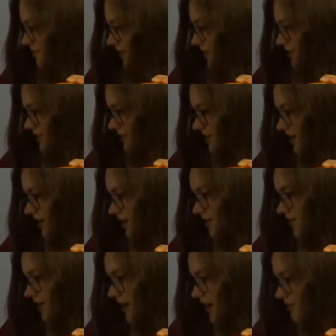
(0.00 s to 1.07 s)
So
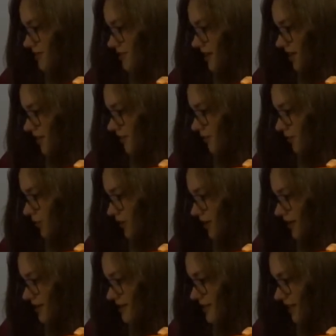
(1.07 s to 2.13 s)
I was like falling
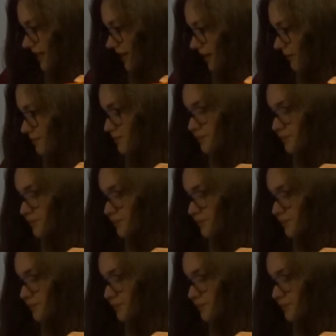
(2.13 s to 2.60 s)
asleep,